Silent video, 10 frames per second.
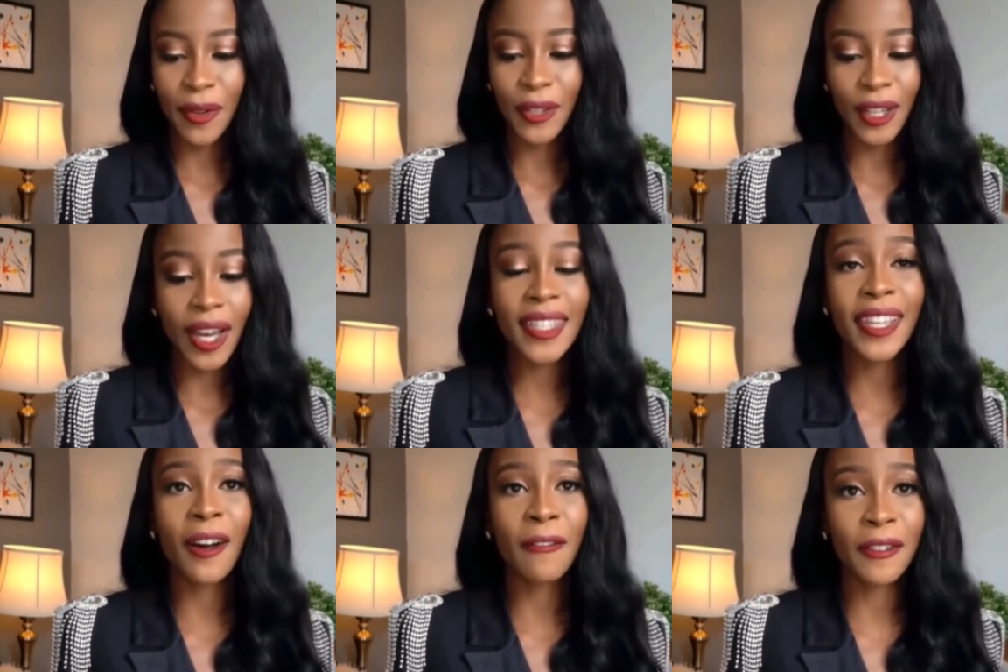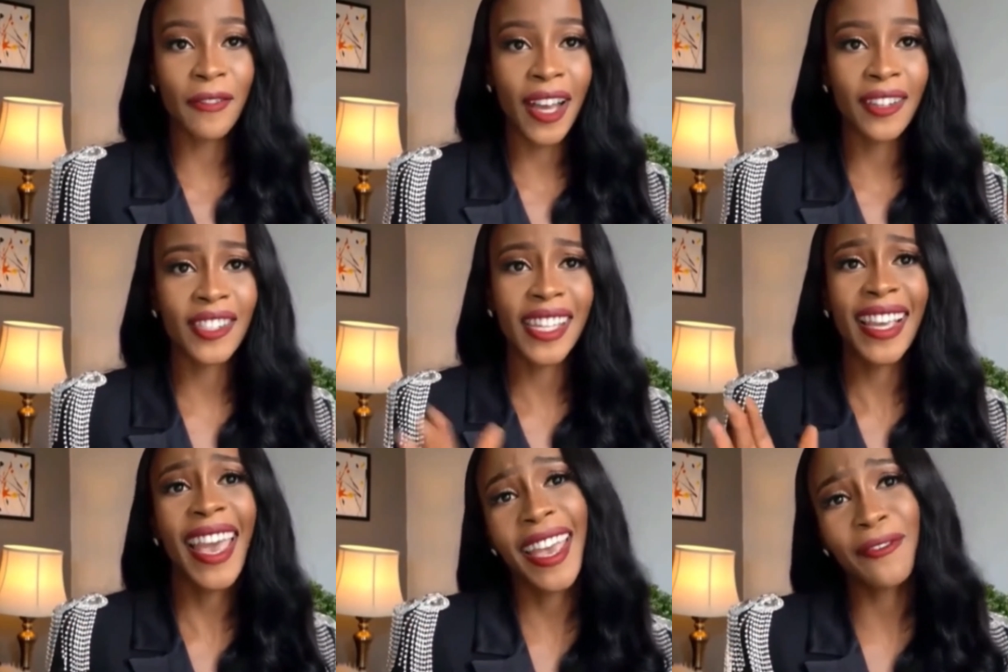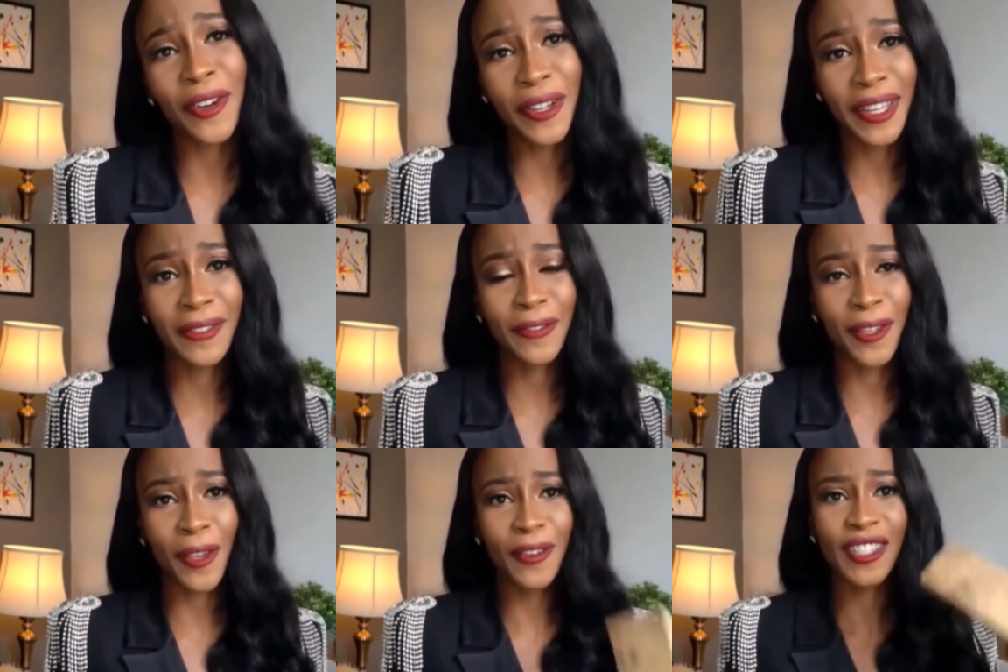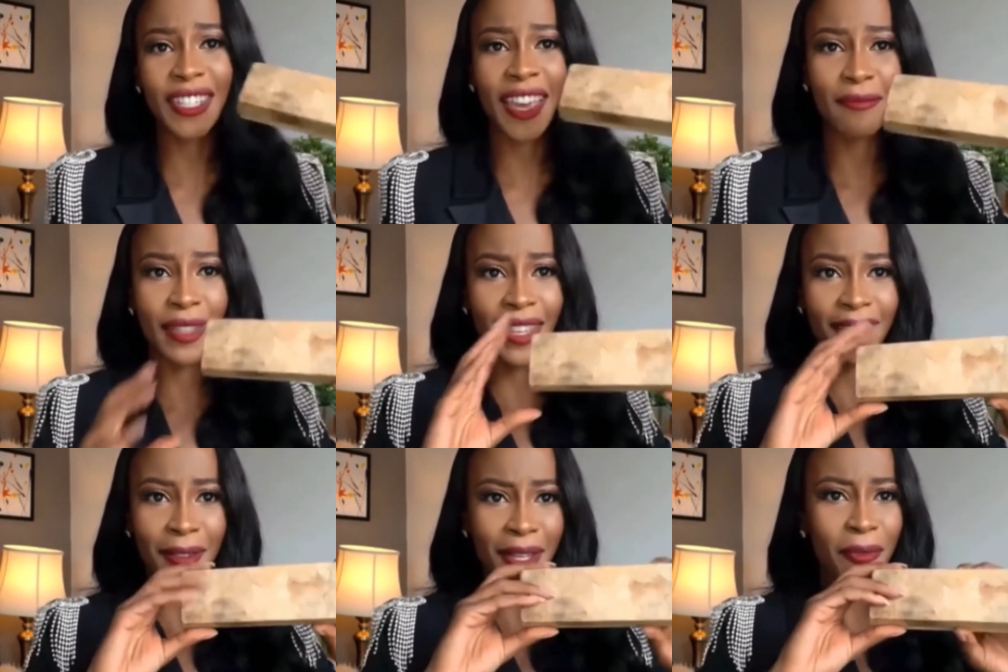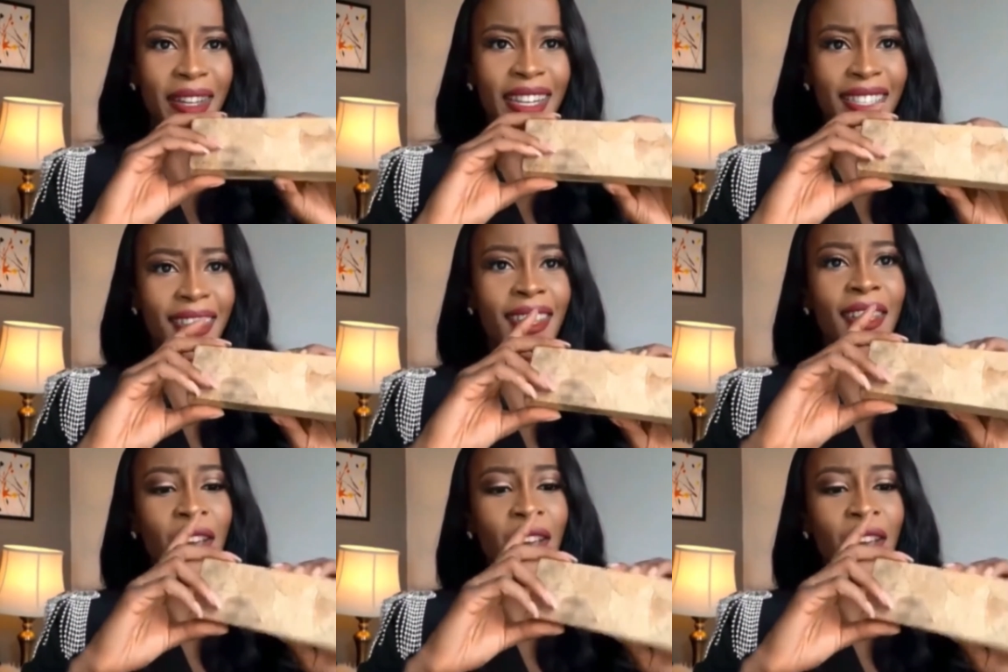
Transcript: On the last day after finals, she's like, hey, I've got a gift for you. And she gave me this. I was like, what is it?